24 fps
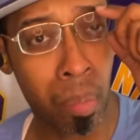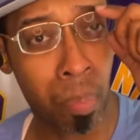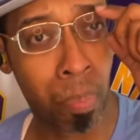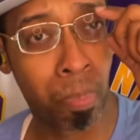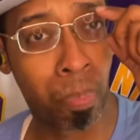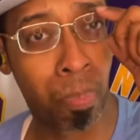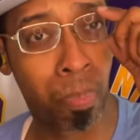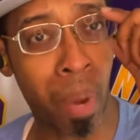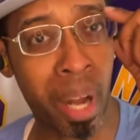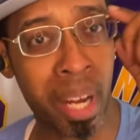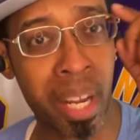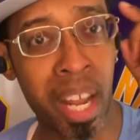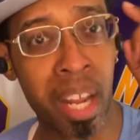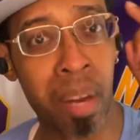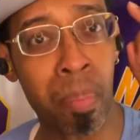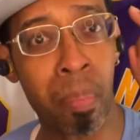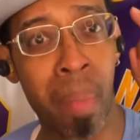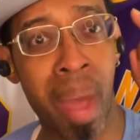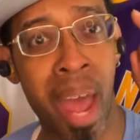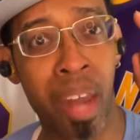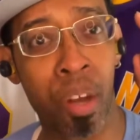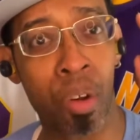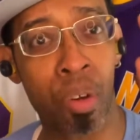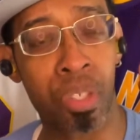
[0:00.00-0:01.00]
But it
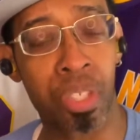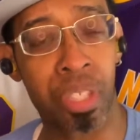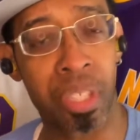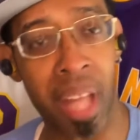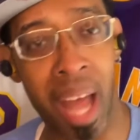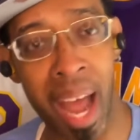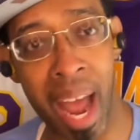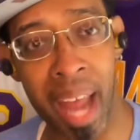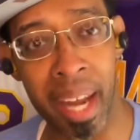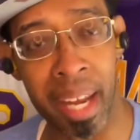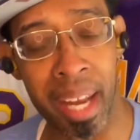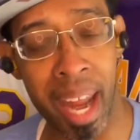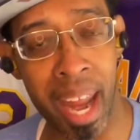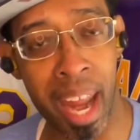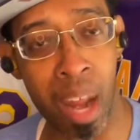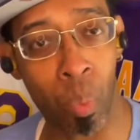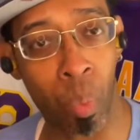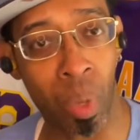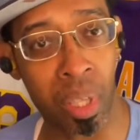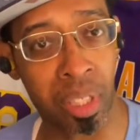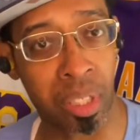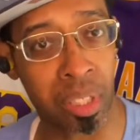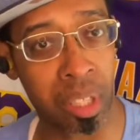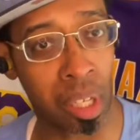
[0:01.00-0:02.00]
matters not. It
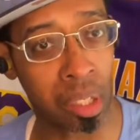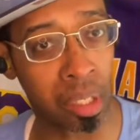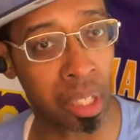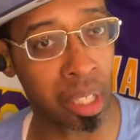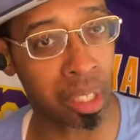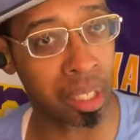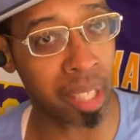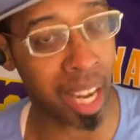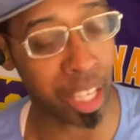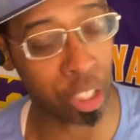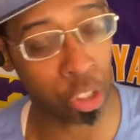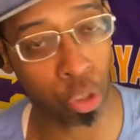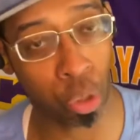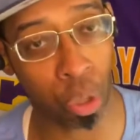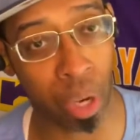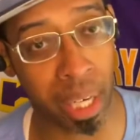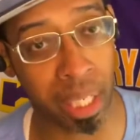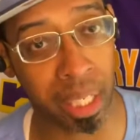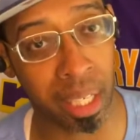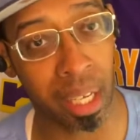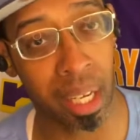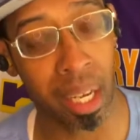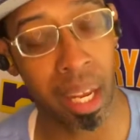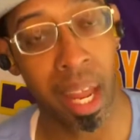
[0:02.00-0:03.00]
was still
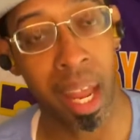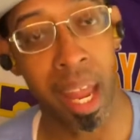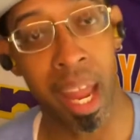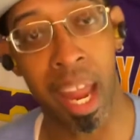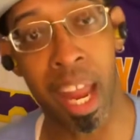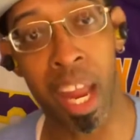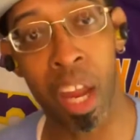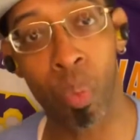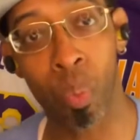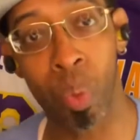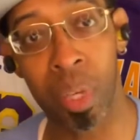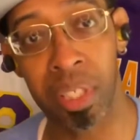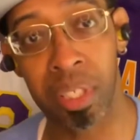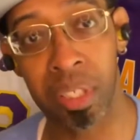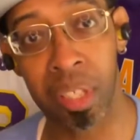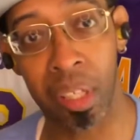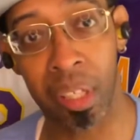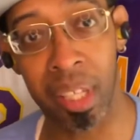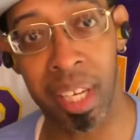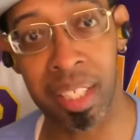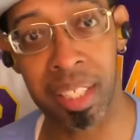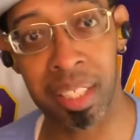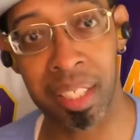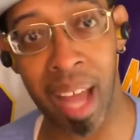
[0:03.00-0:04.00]
electric. It was still
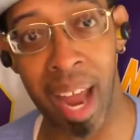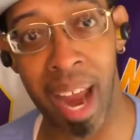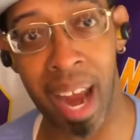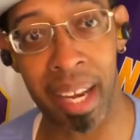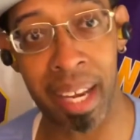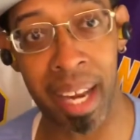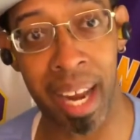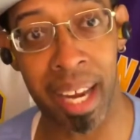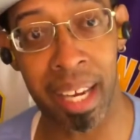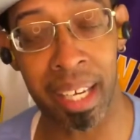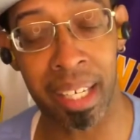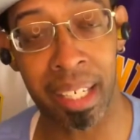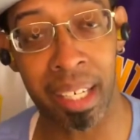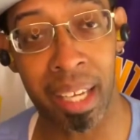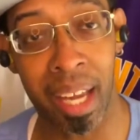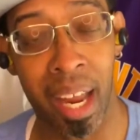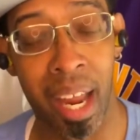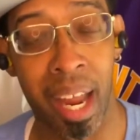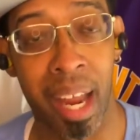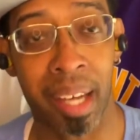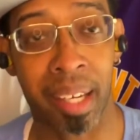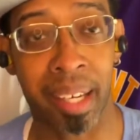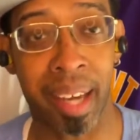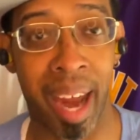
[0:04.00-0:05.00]
exciting.
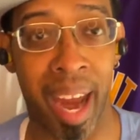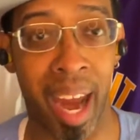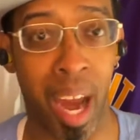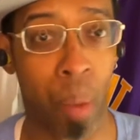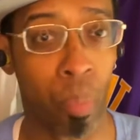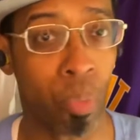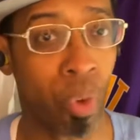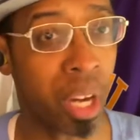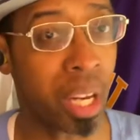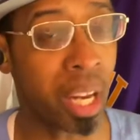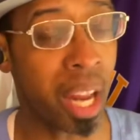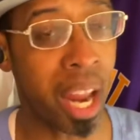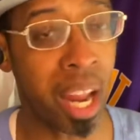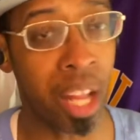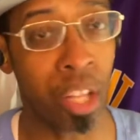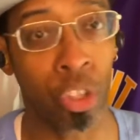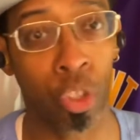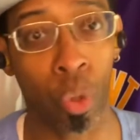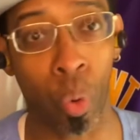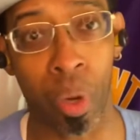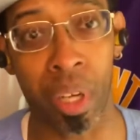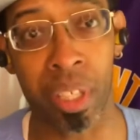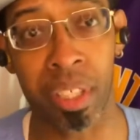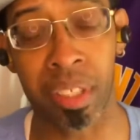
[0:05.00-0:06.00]
Cameron
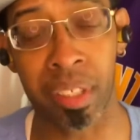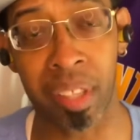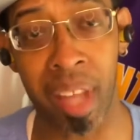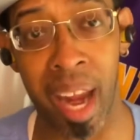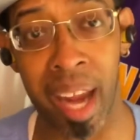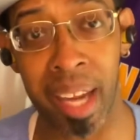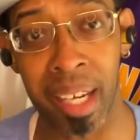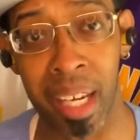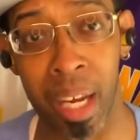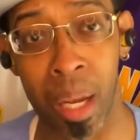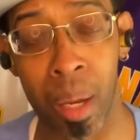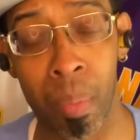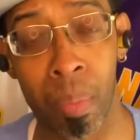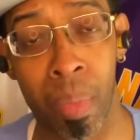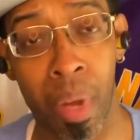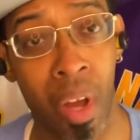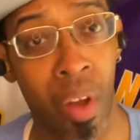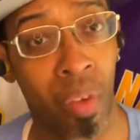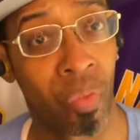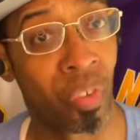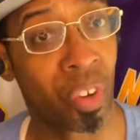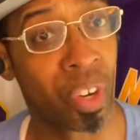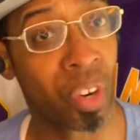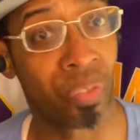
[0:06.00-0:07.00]
Indoor Stadium
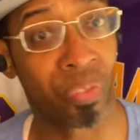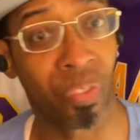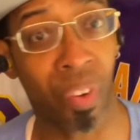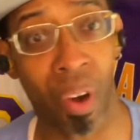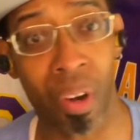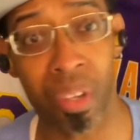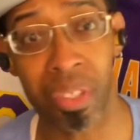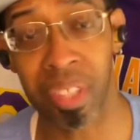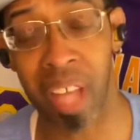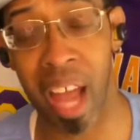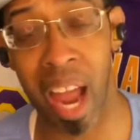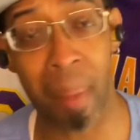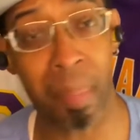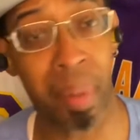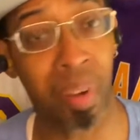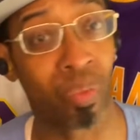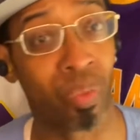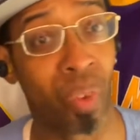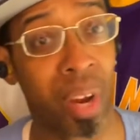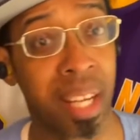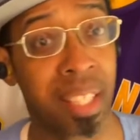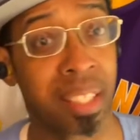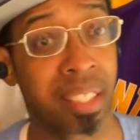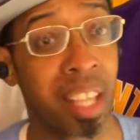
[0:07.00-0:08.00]
for the first time in
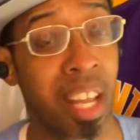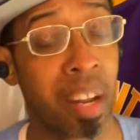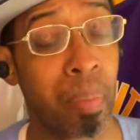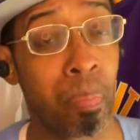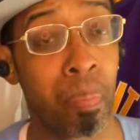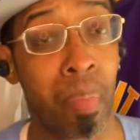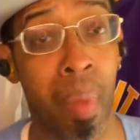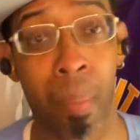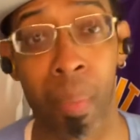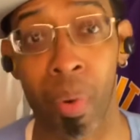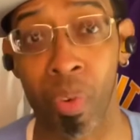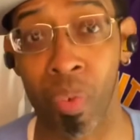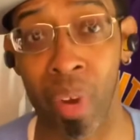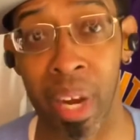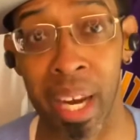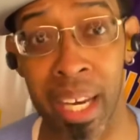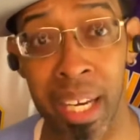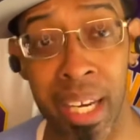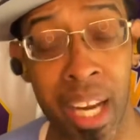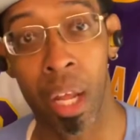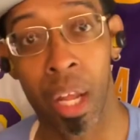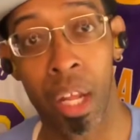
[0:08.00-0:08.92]
recent memory.